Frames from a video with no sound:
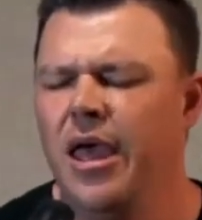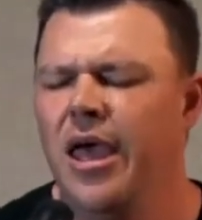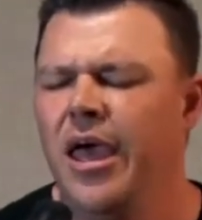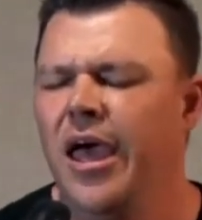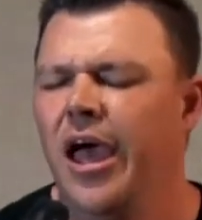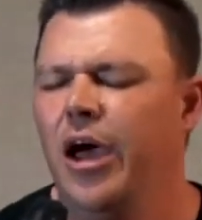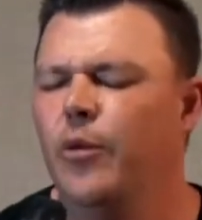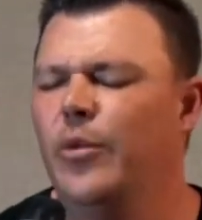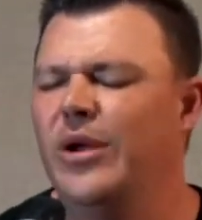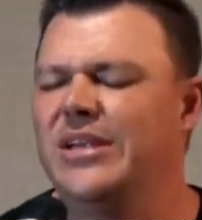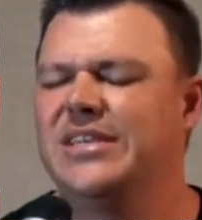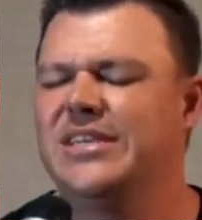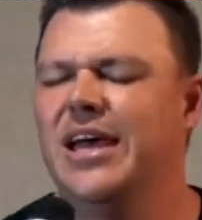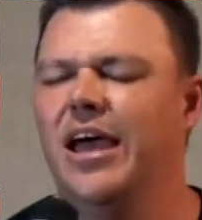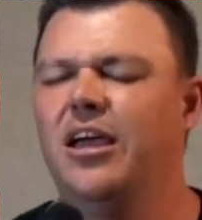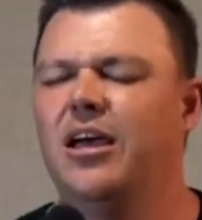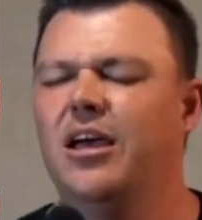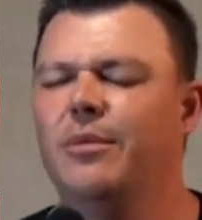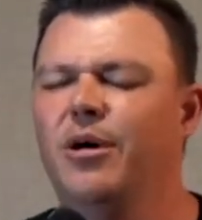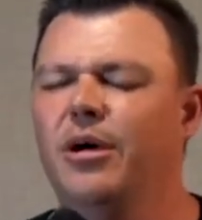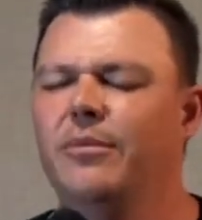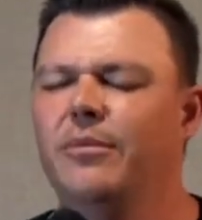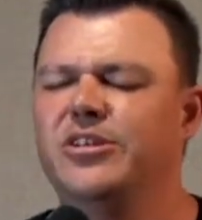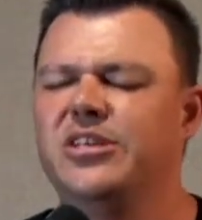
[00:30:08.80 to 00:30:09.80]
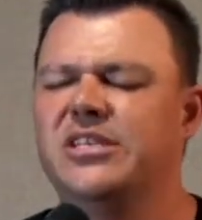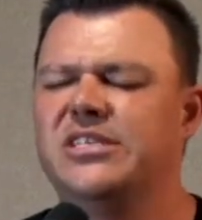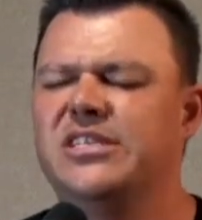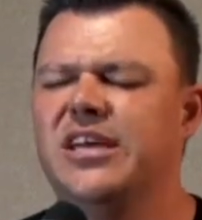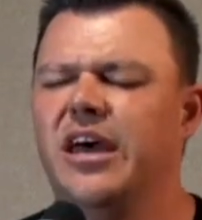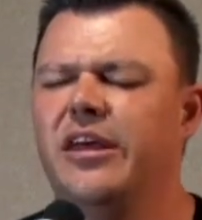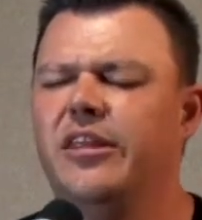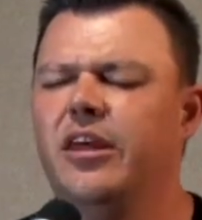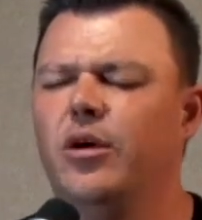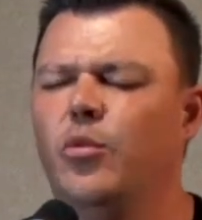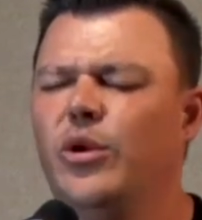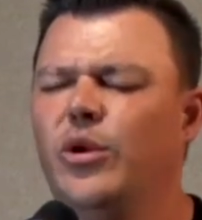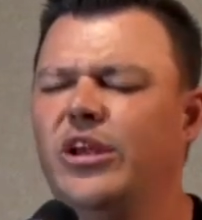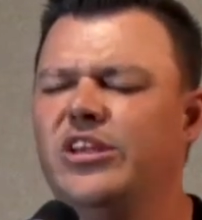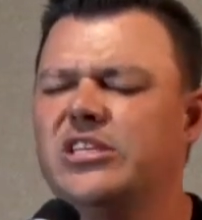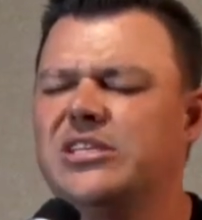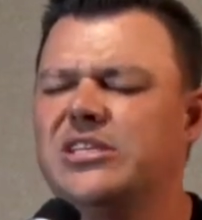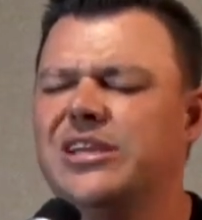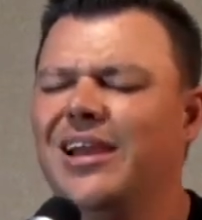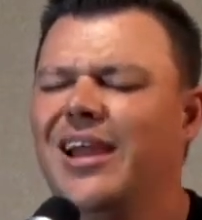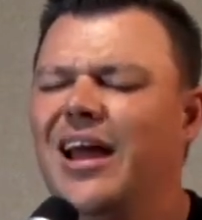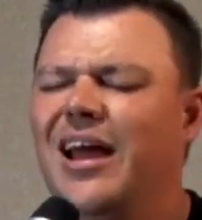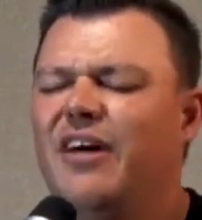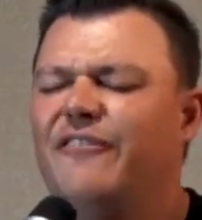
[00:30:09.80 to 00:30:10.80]
And we take a moment to say that we just
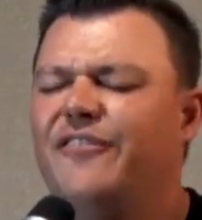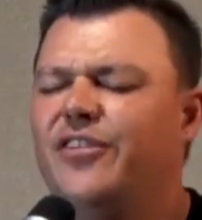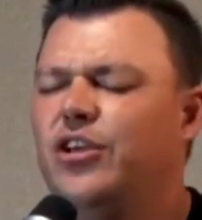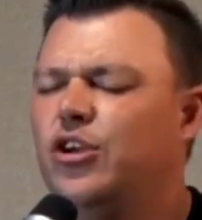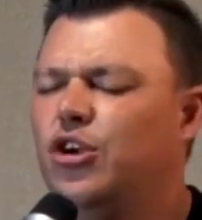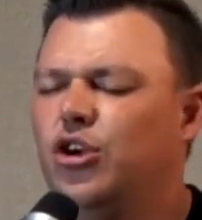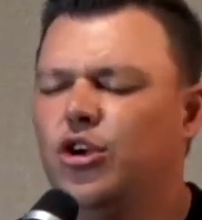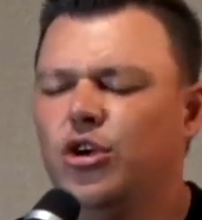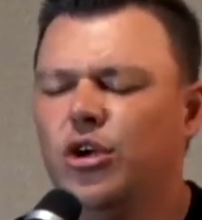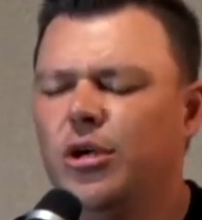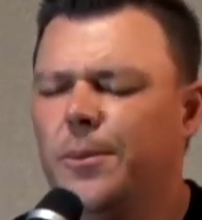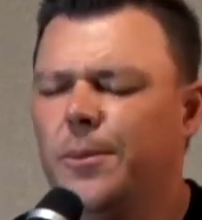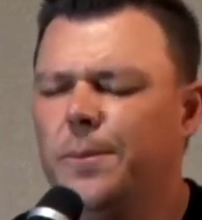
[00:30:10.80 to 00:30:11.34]
love you.